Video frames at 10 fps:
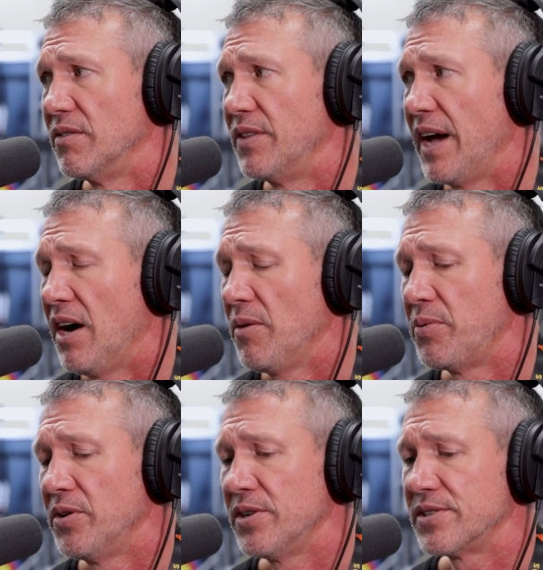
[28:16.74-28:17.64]
the
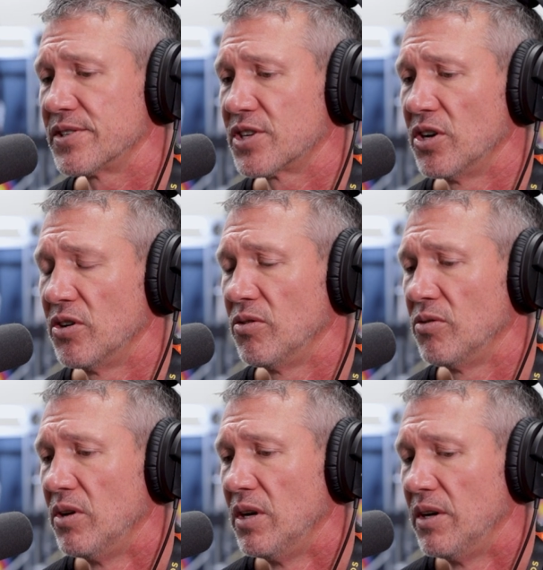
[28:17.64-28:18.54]
output.
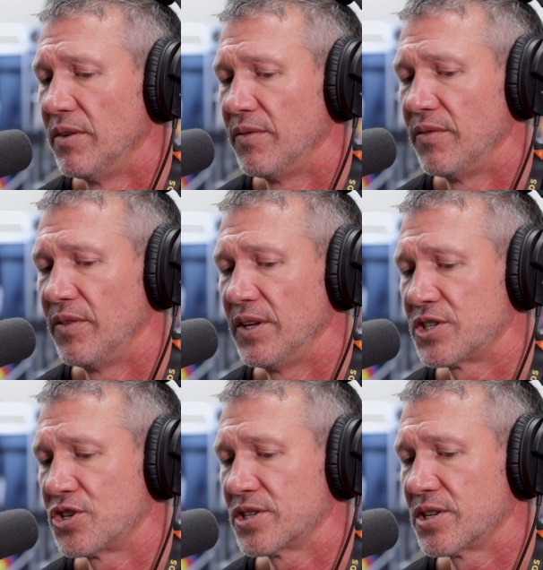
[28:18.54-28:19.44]
So
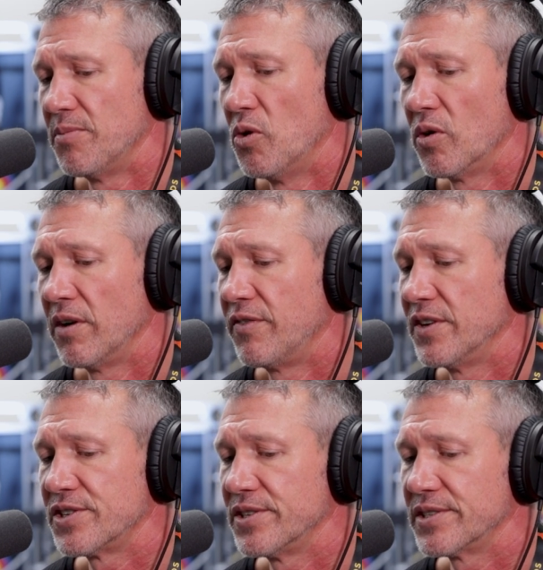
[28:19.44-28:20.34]
it's just a more
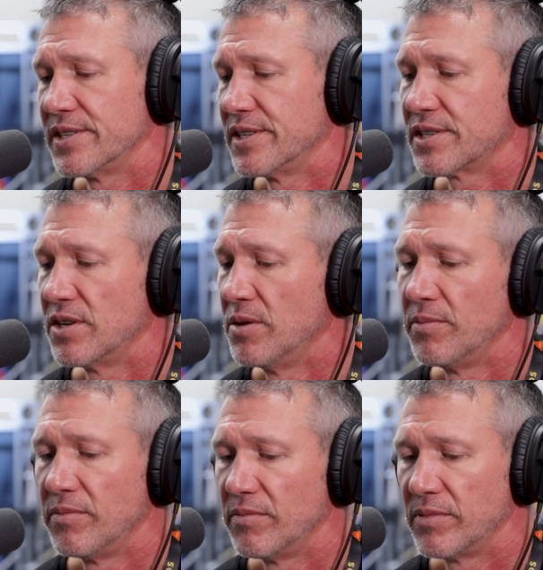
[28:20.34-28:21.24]
efficient
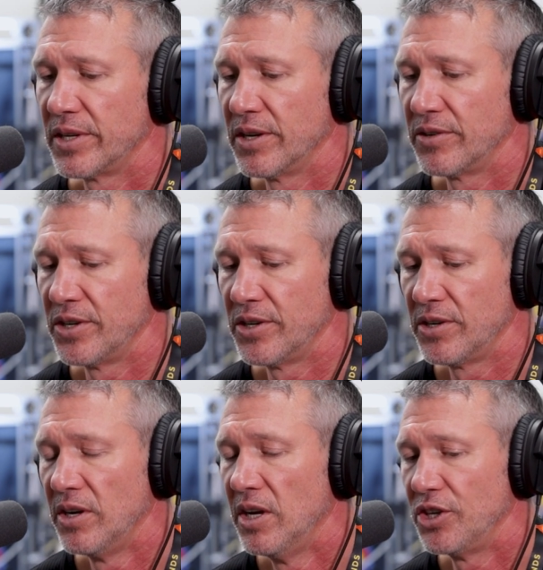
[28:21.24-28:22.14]
system. You yeah. know,
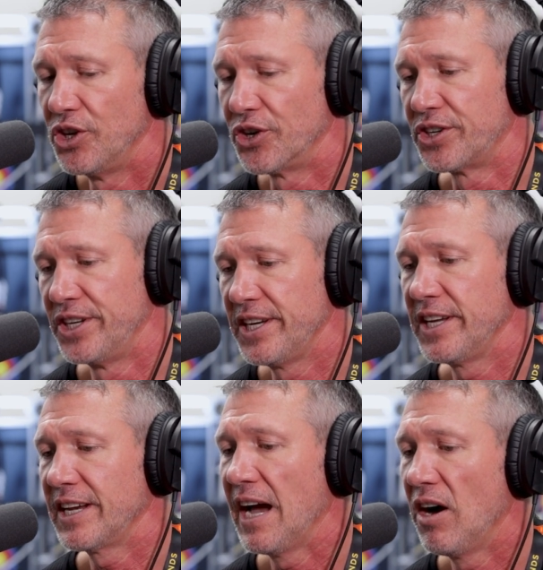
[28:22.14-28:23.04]
you're, you're
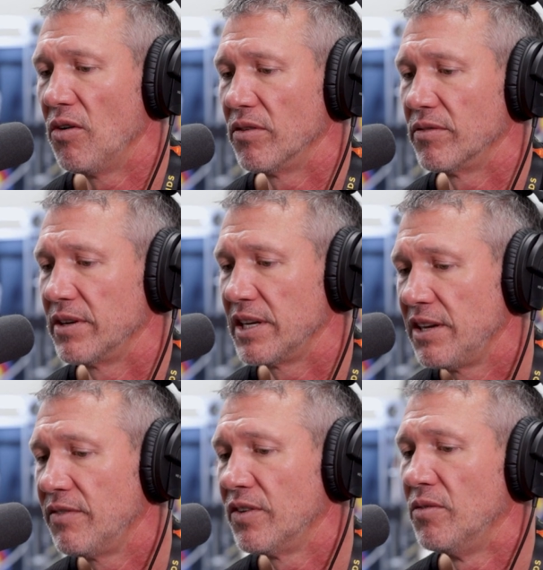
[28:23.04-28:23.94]
getting out
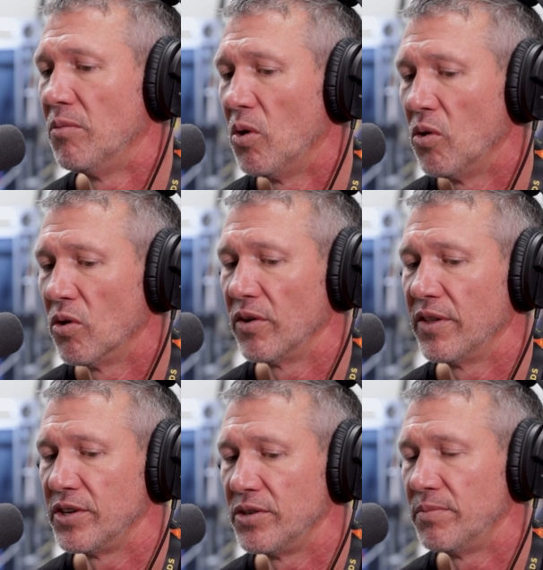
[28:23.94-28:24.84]
even more
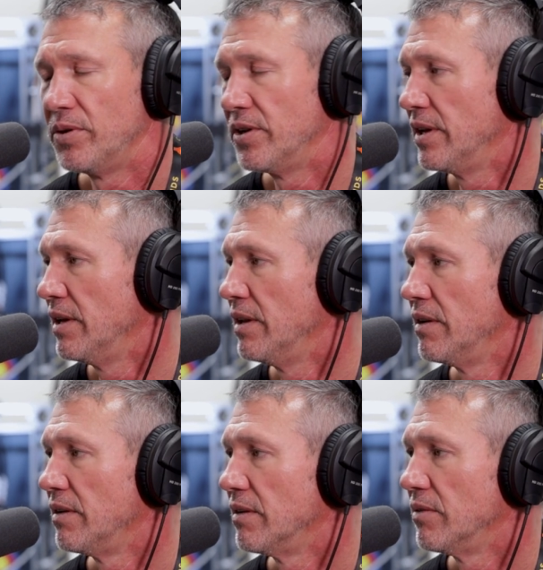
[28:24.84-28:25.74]
than you put in,
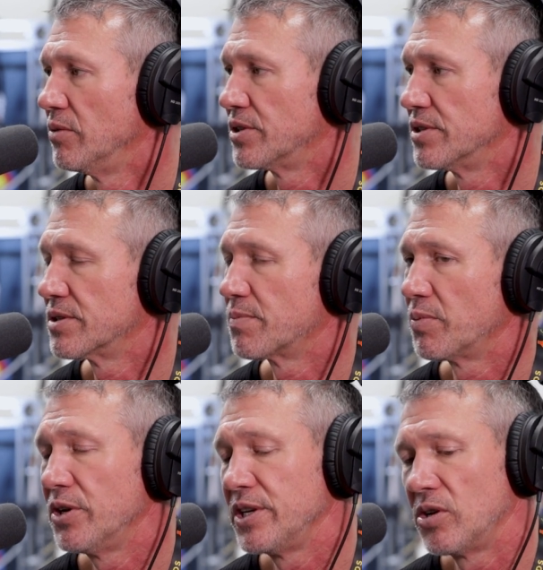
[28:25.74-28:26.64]
which is
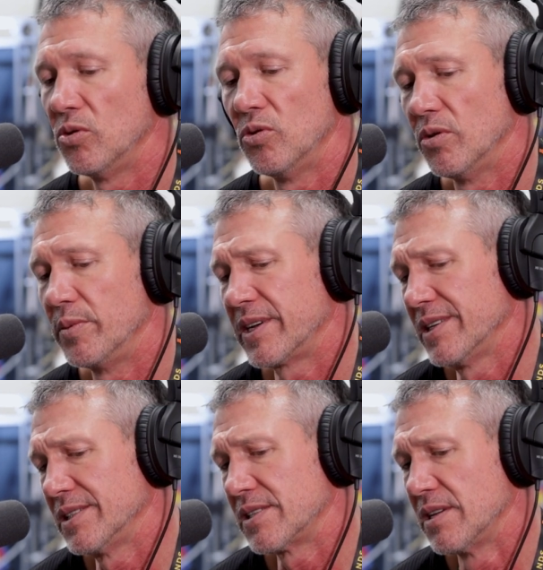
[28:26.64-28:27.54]
pretty cool,
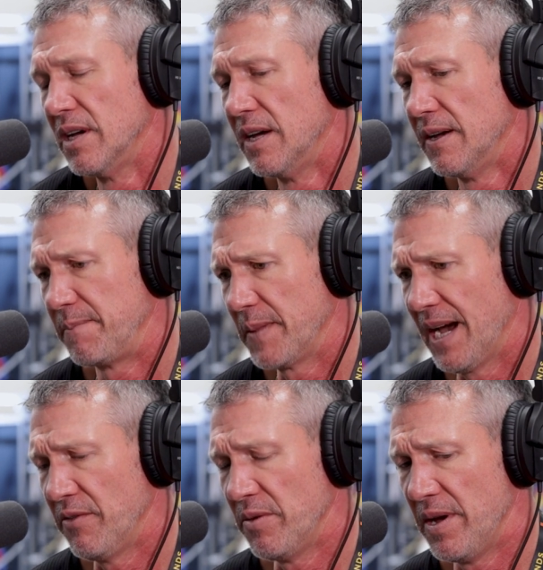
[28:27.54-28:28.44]
because
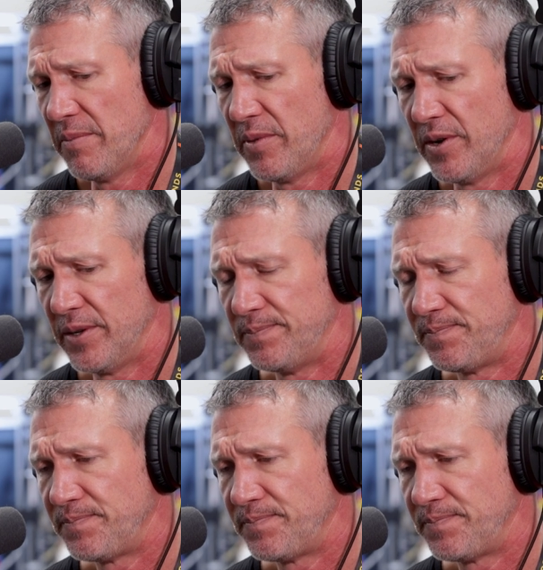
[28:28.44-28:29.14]
I remember,